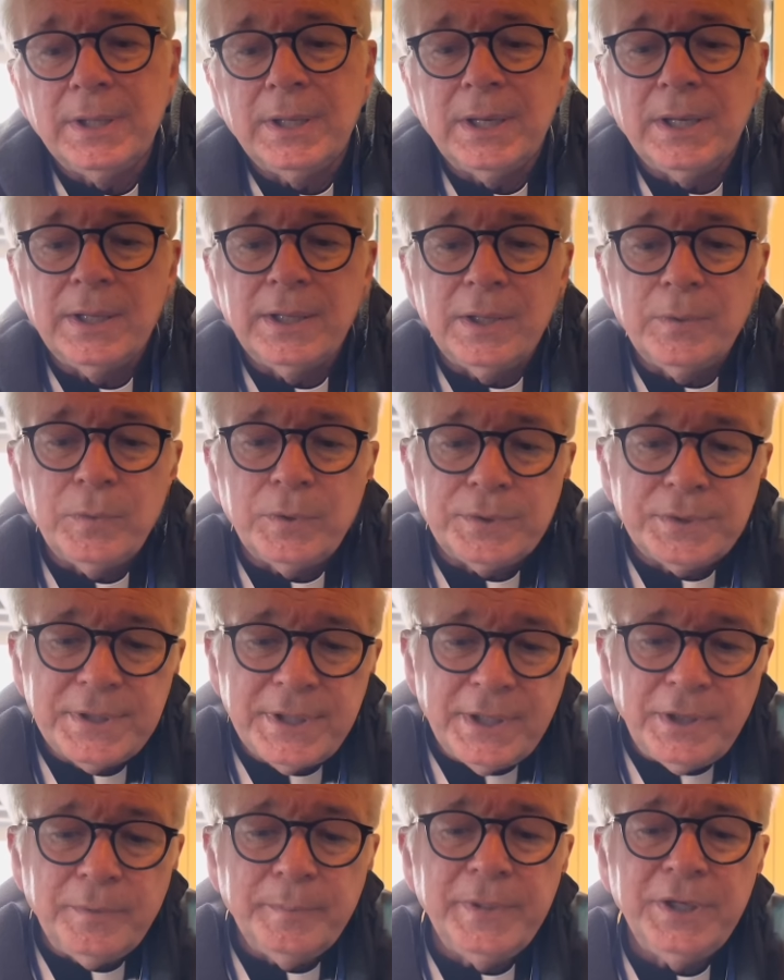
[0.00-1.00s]
and they will
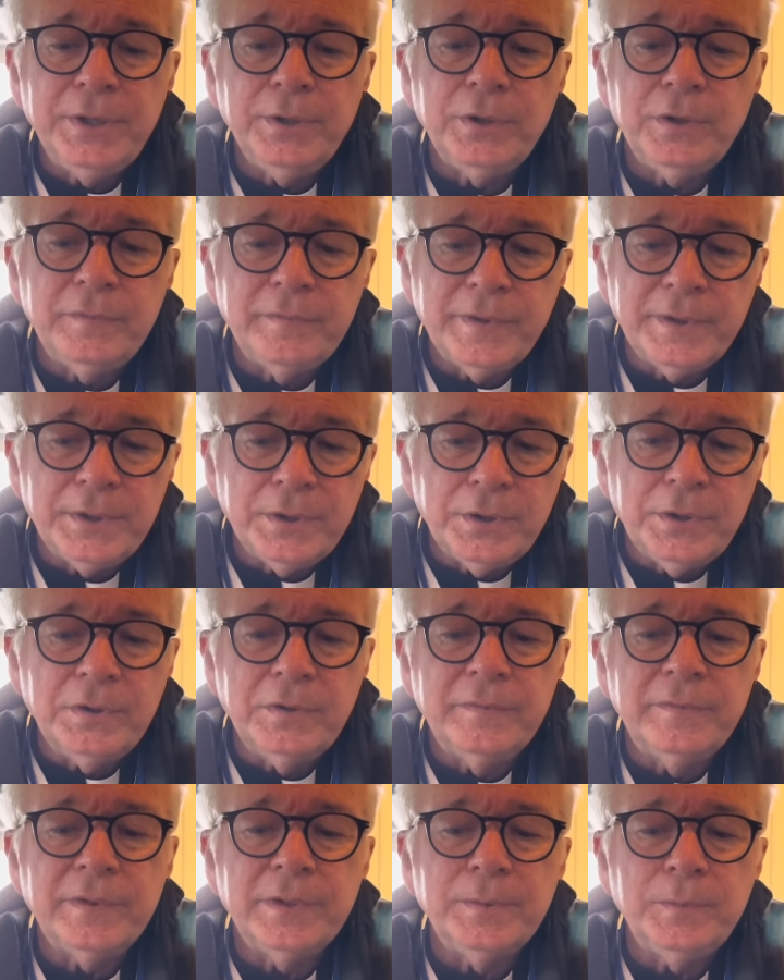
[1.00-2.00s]
tell me over and
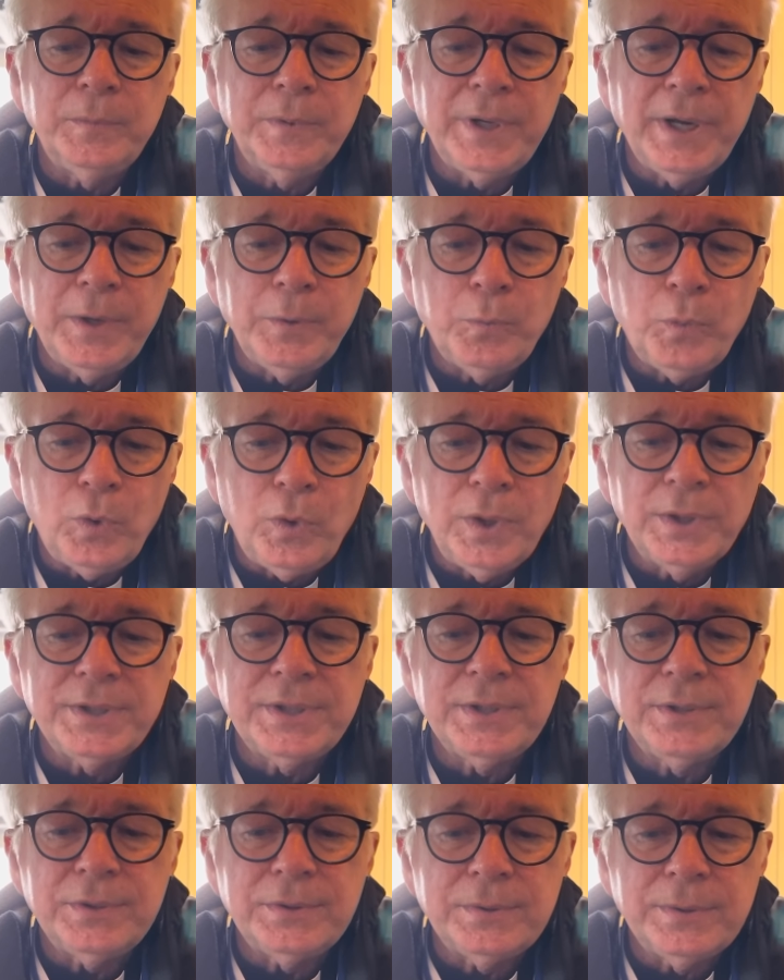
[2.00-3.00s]
over, when I
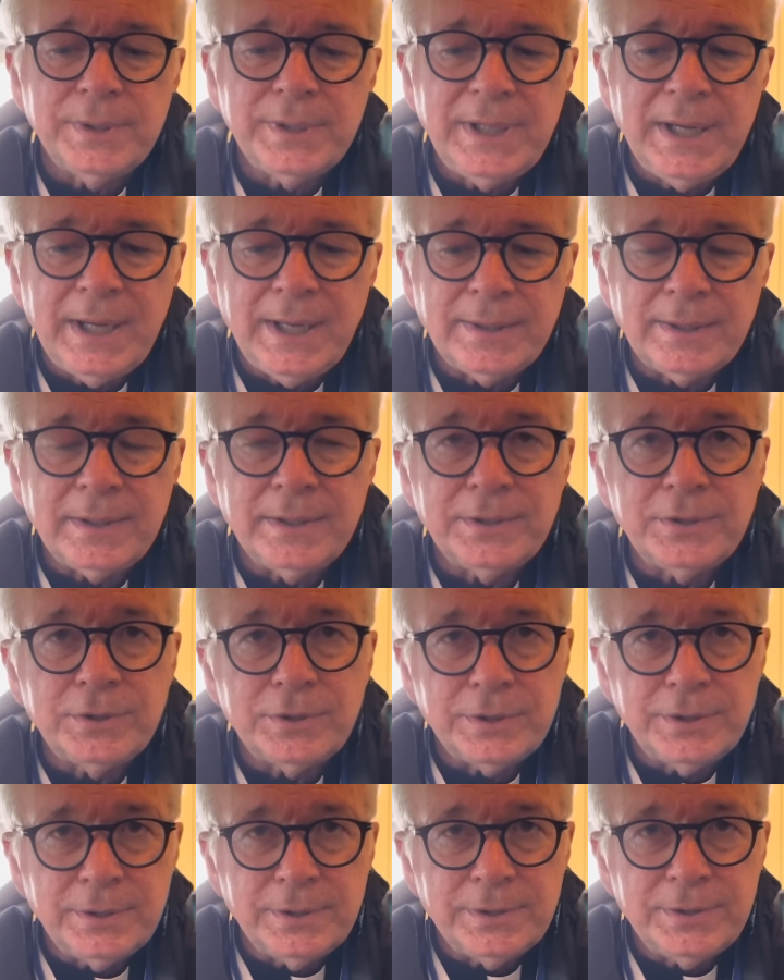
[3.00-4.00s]
walked into a Catholic
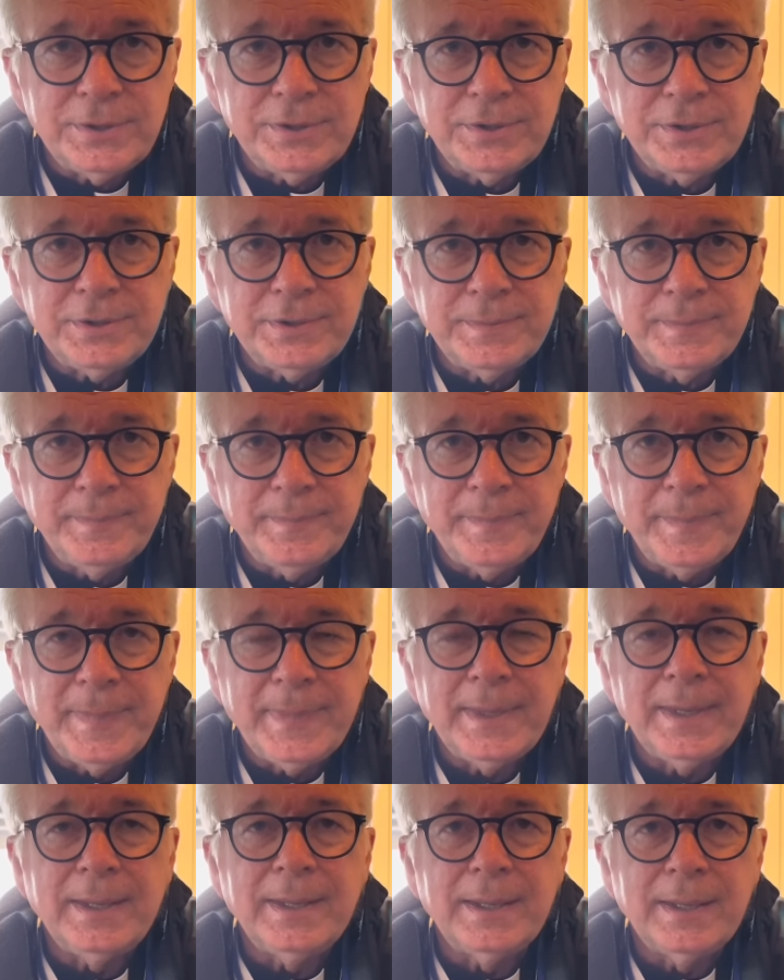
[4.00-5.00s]
church,
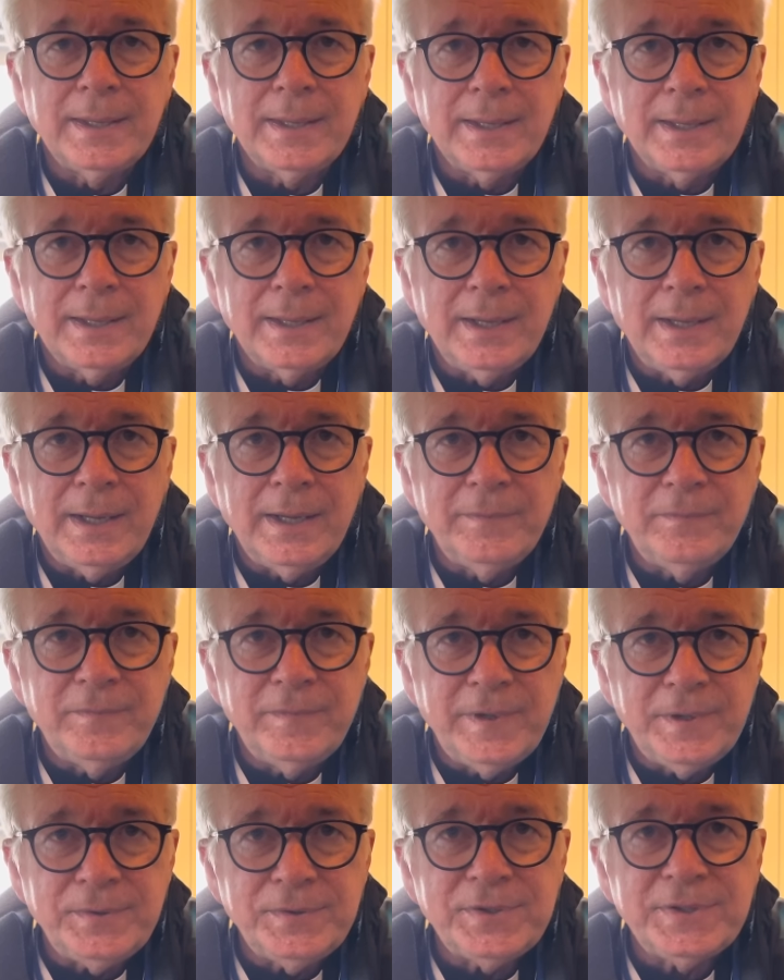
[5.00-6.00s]
I
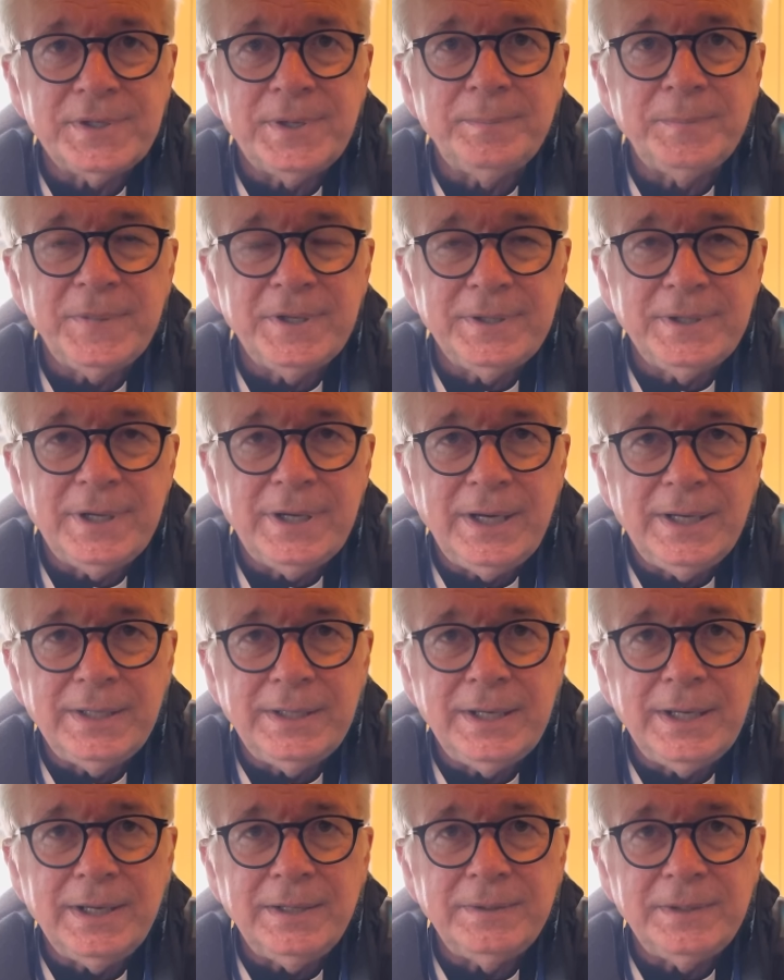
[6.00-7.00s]
felt something that I had
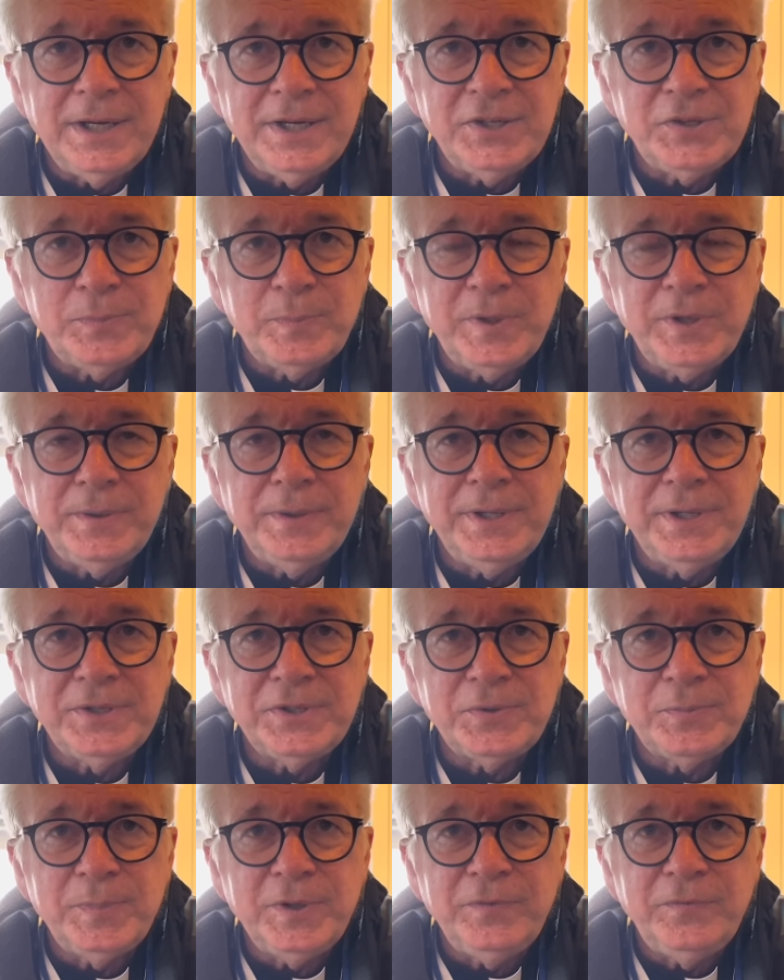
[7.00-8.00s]
not
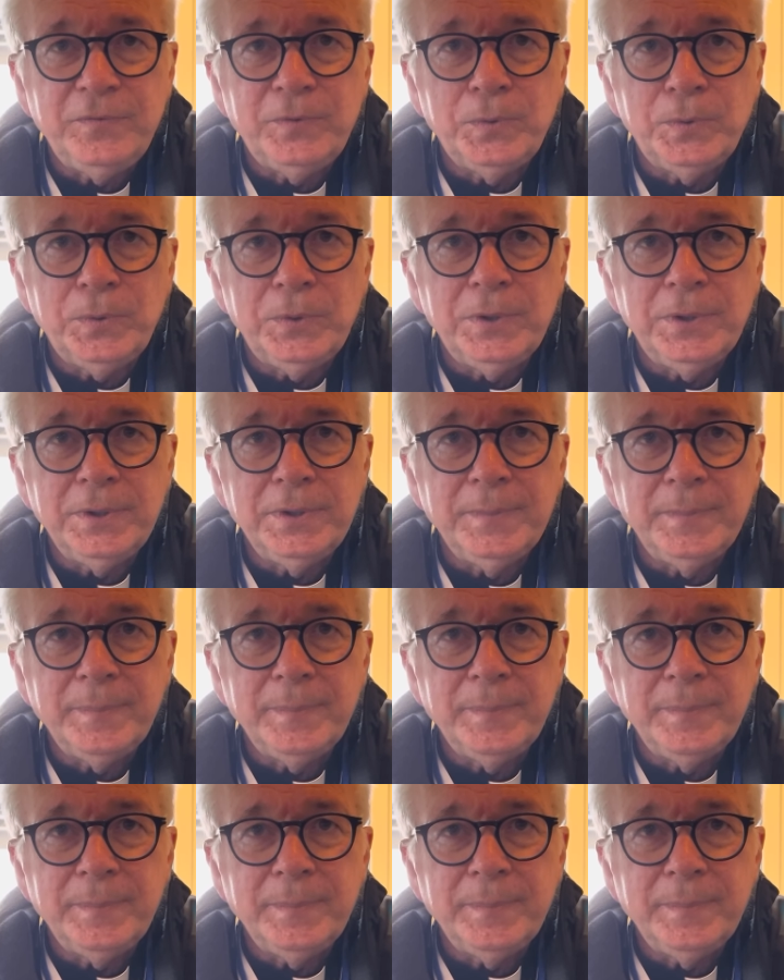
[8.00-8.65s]
experienced before.